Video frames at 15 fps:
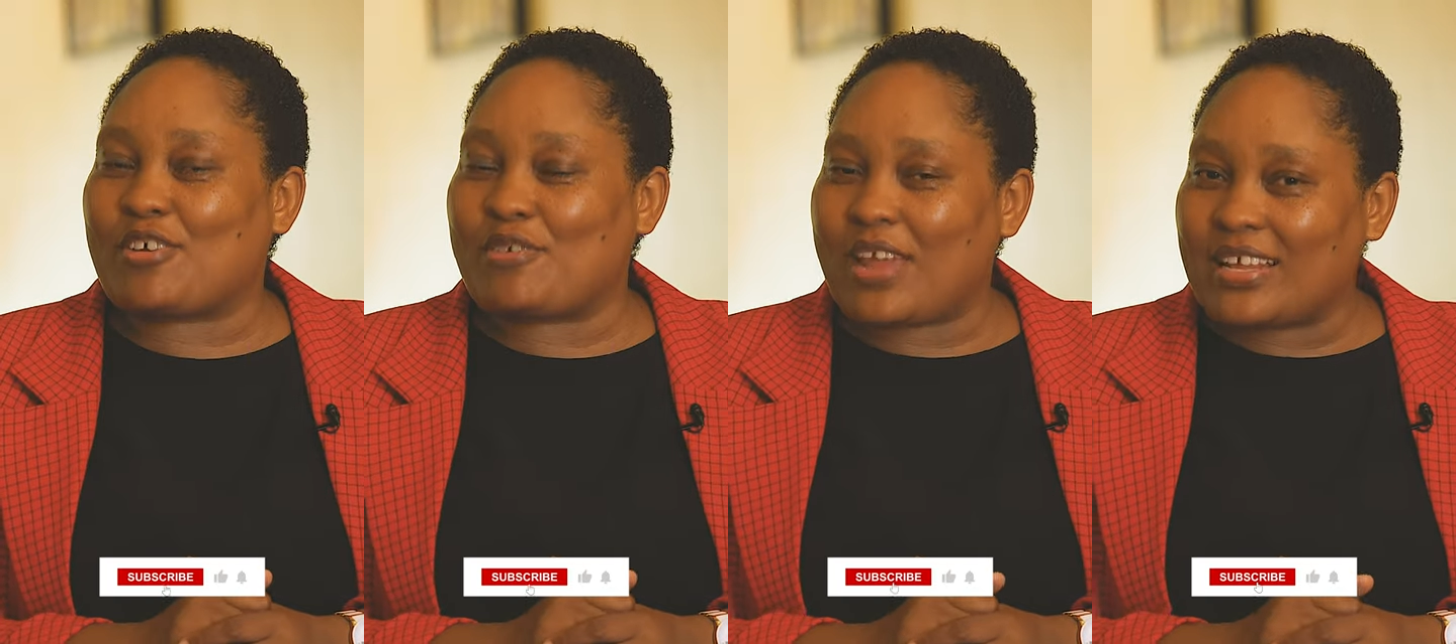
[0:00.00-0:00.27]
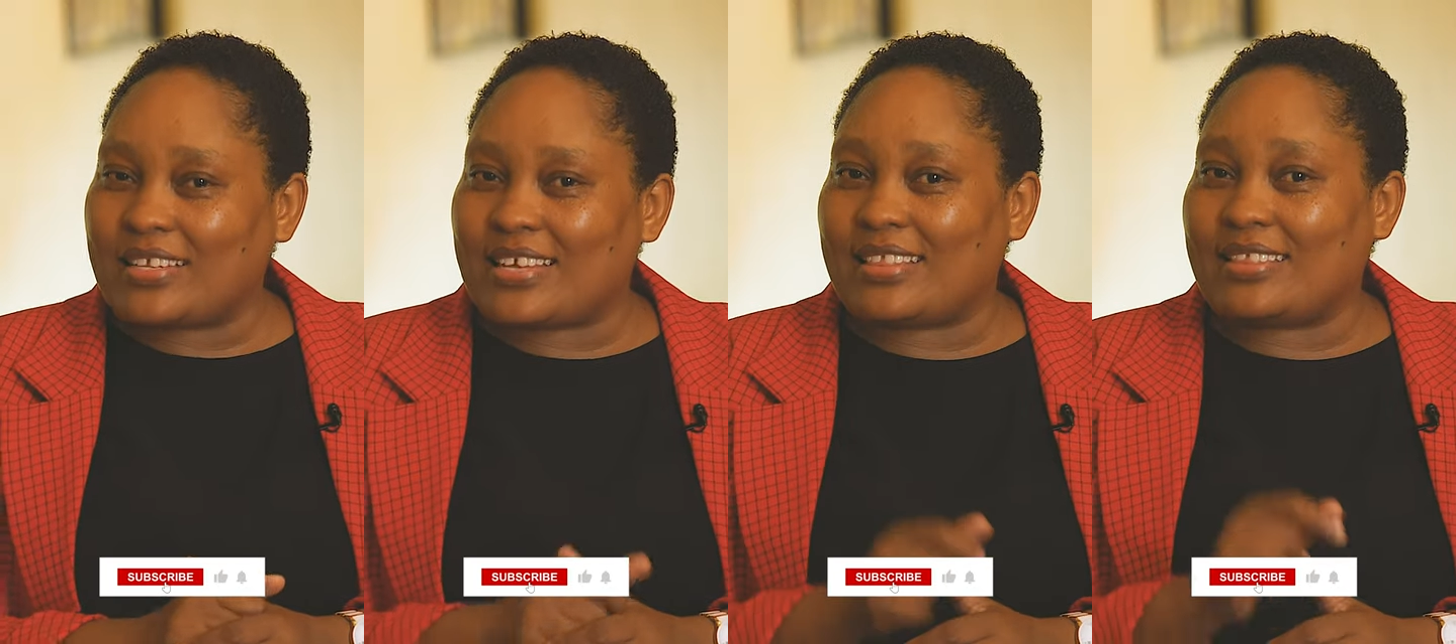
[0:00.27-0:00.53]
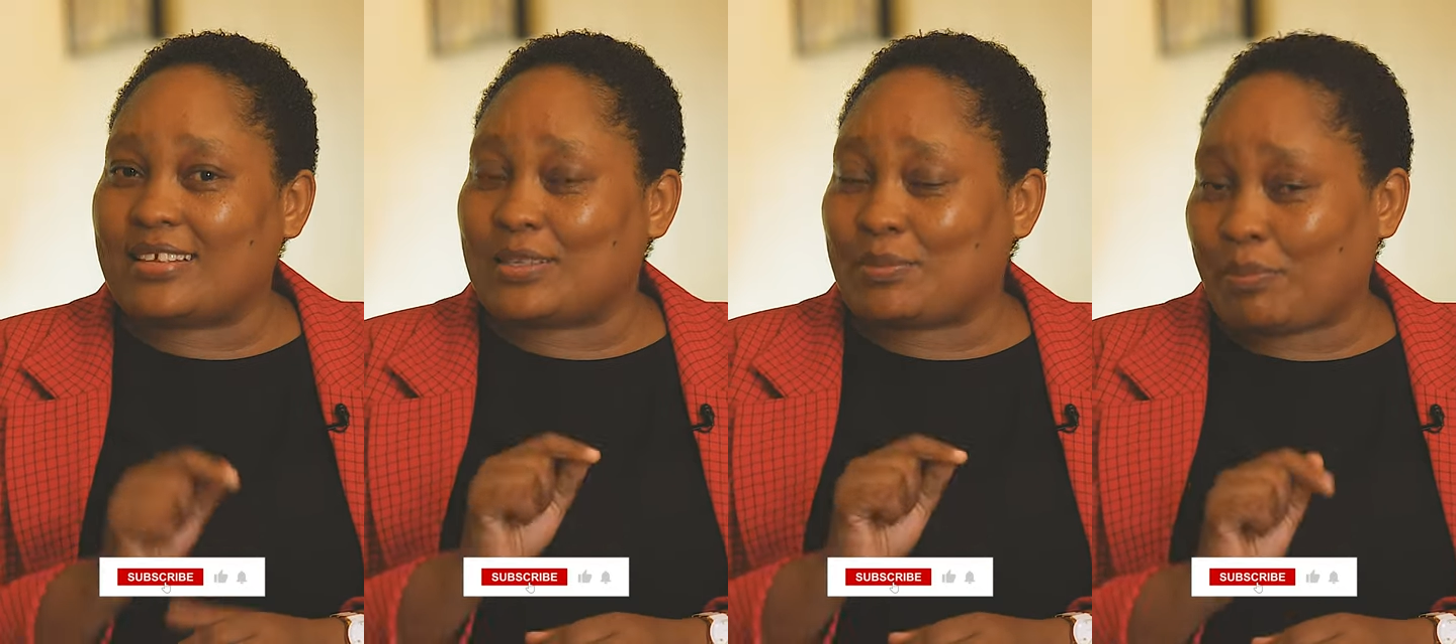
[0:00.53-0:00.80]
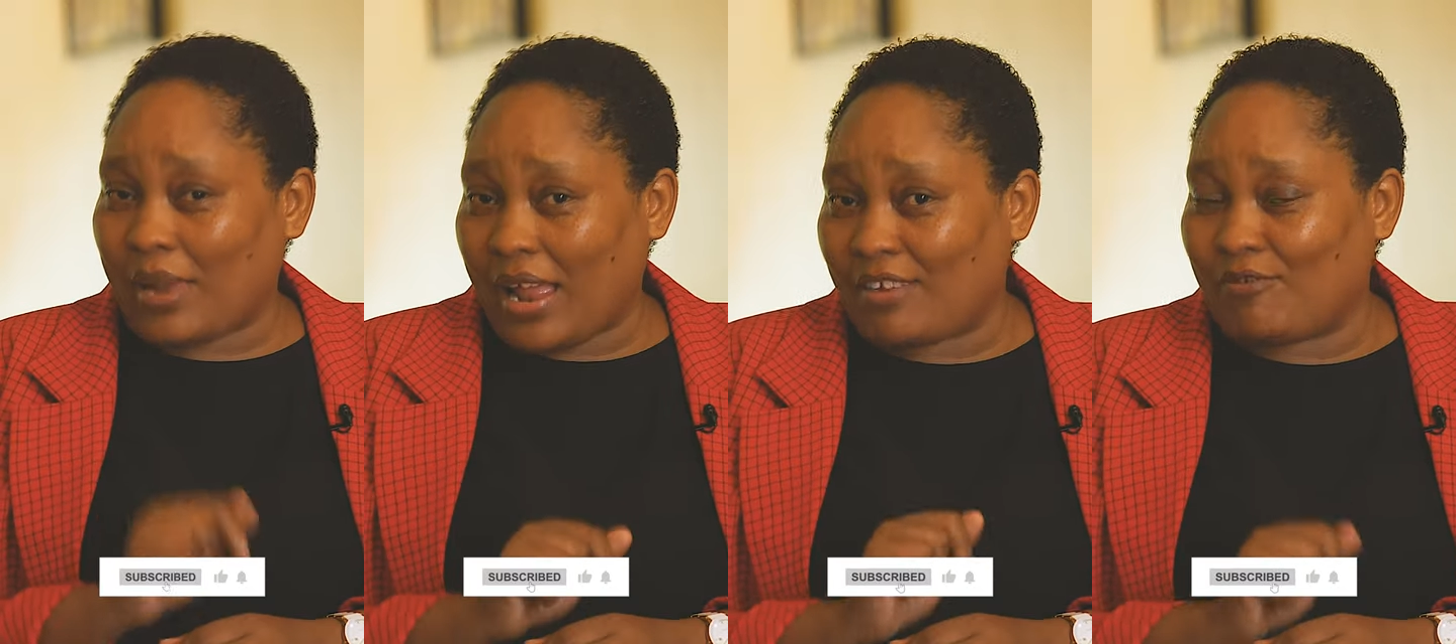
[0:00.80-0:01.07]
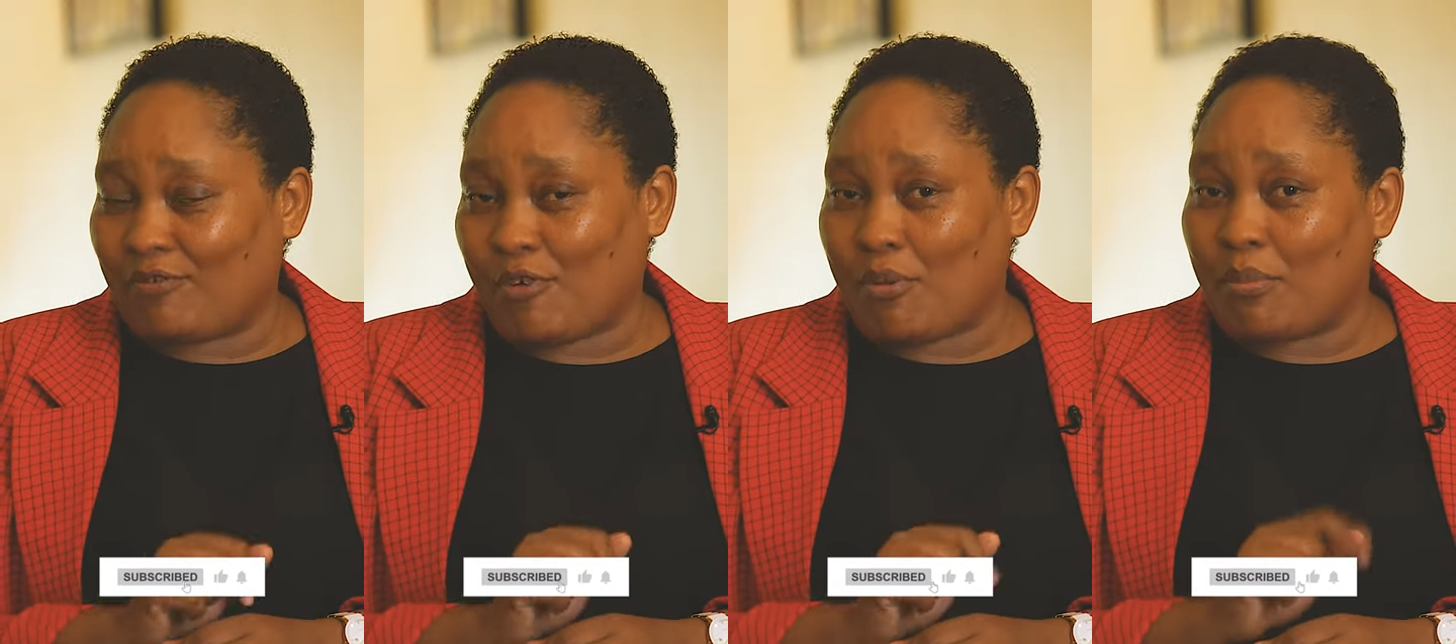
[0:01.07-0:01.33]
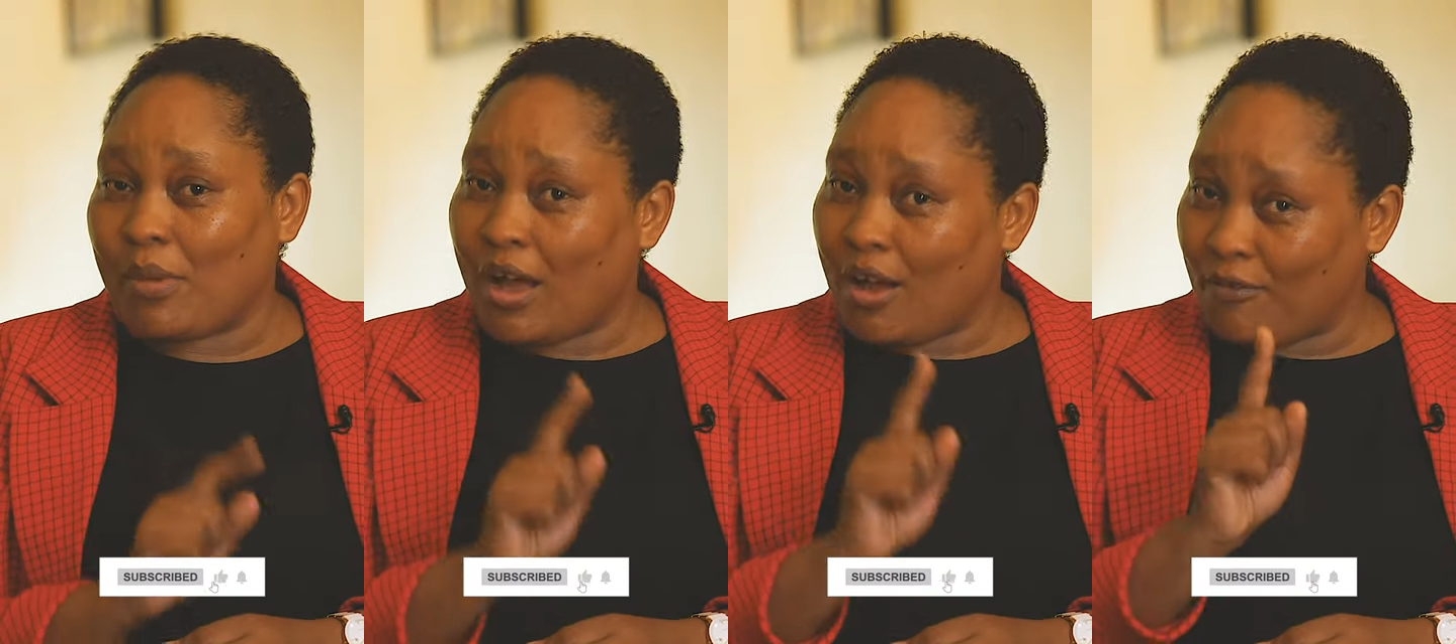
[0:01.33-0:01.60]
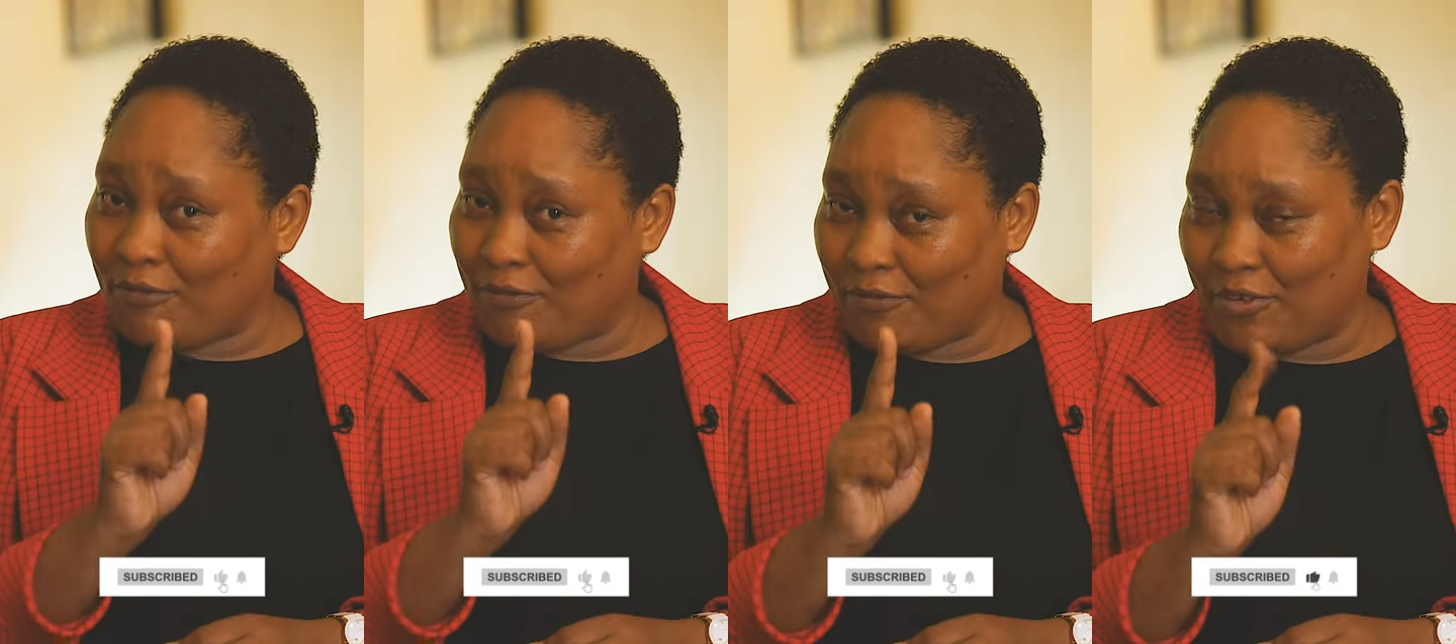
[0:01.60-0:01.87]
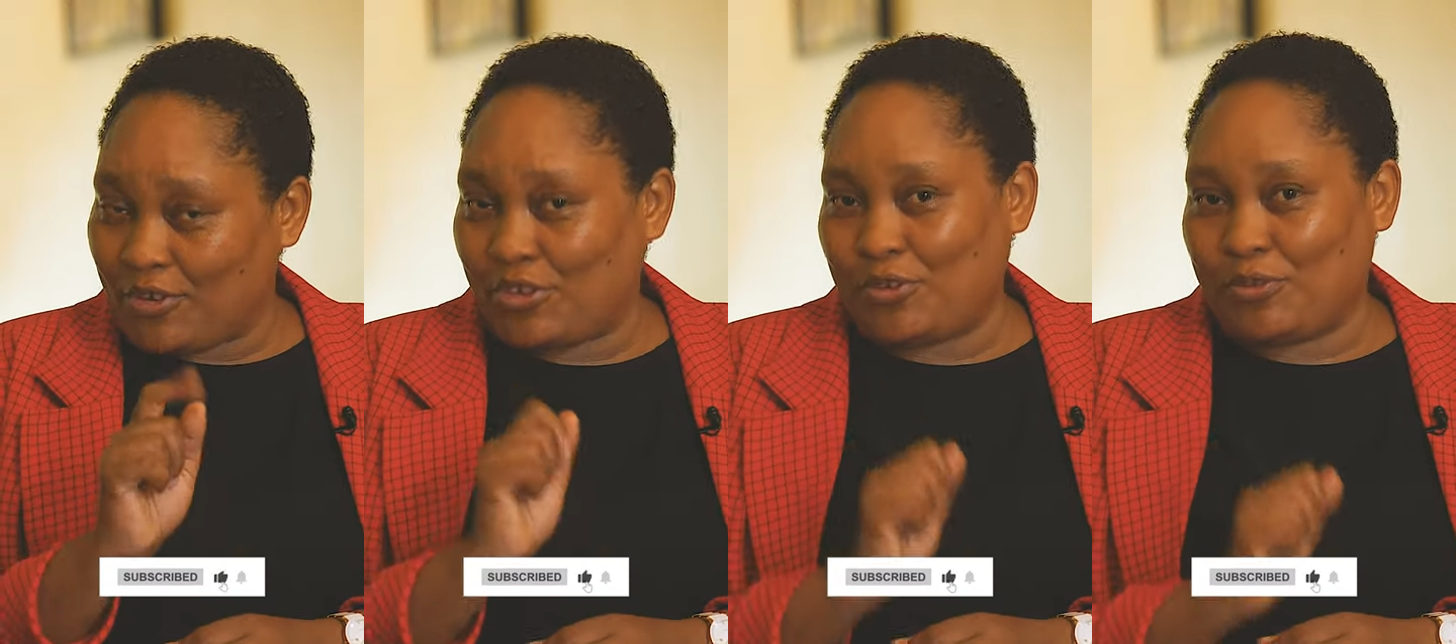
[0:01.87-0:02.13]
created this platform
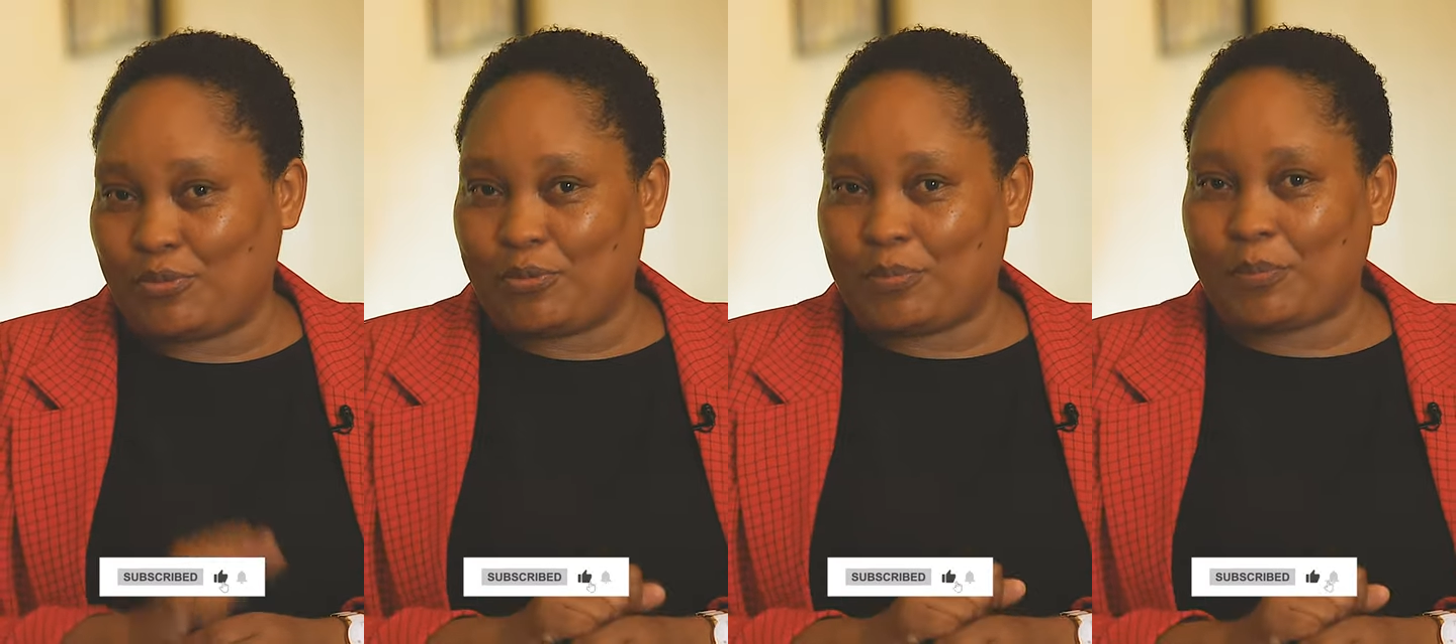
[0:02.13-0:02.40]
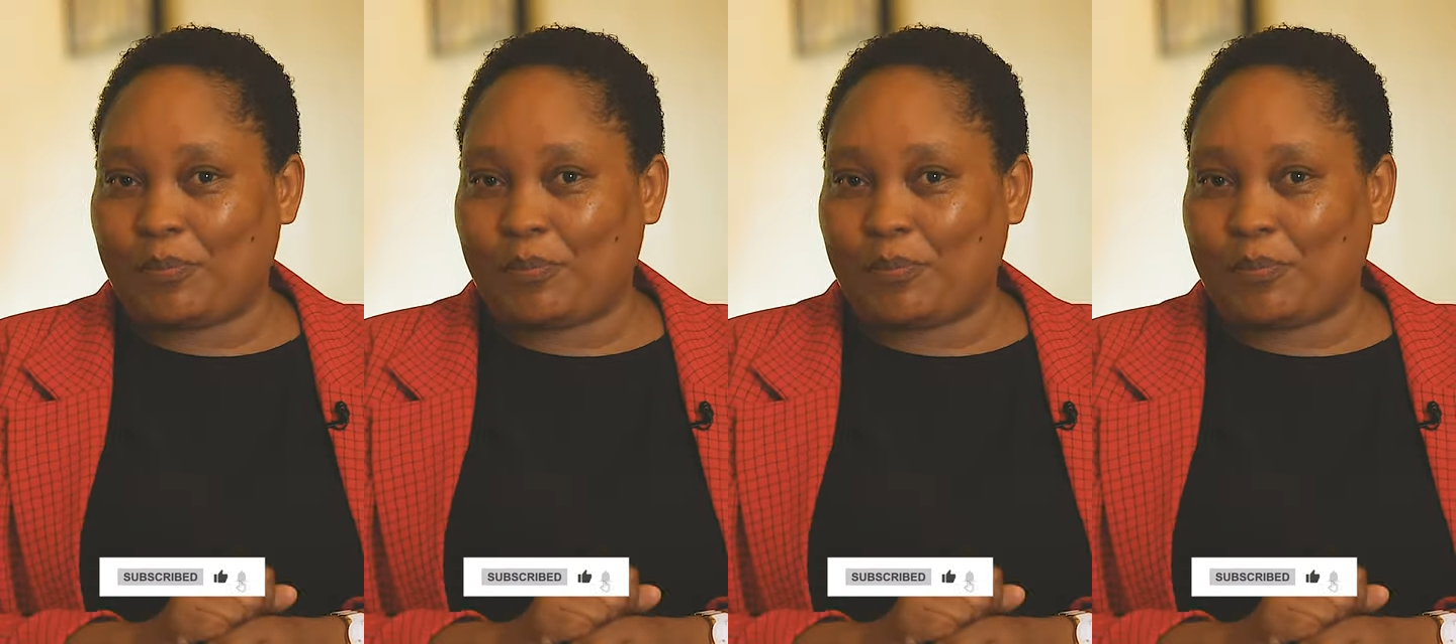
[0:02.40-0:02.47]
for you.